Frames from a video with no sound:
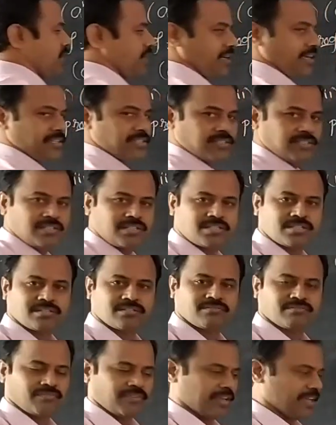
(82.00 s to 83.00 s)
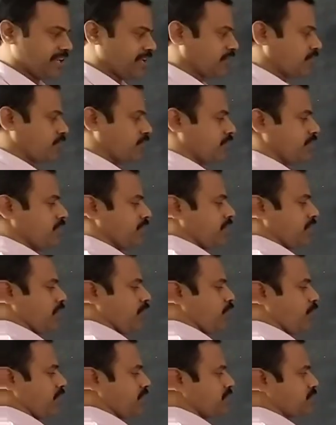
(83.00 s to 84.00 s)
Isn't it? Very good.
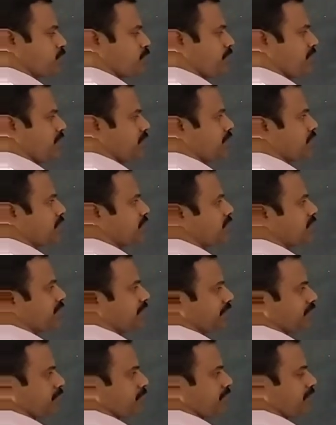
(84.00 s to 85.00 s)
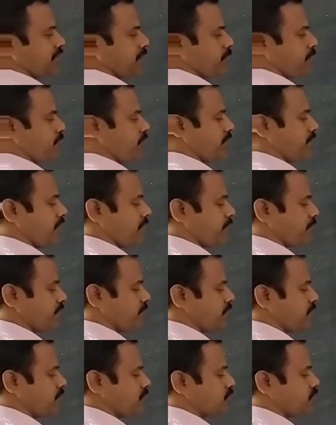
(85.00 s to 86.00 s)
Now what is b? Nothing but a power
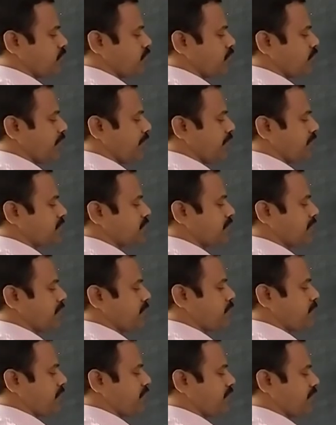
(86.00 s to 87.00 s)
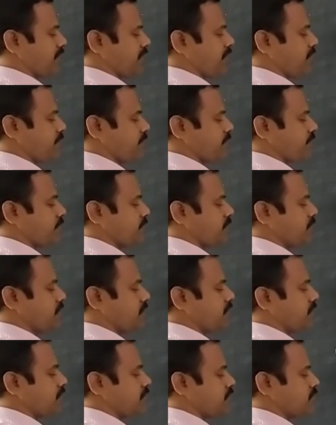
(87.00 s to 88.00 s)
m. So you write a power m
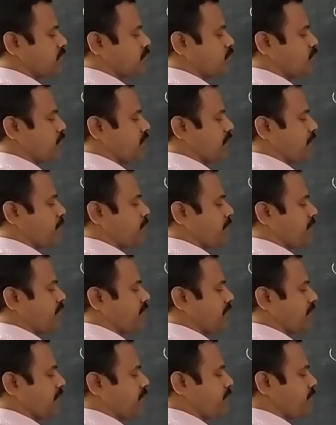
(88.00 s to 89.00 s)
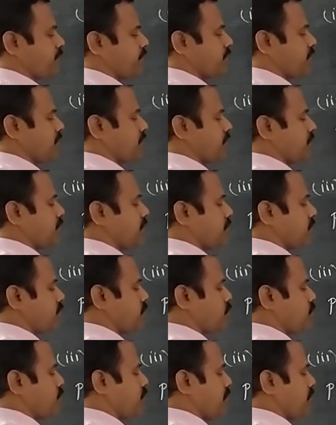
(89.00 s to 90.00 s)
into a power m
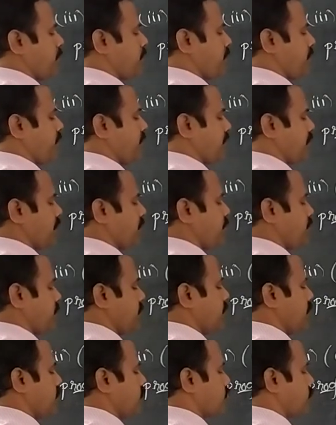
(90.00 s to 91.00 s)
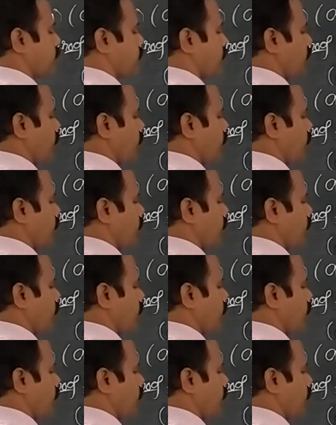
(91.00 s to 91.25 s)
into a power m so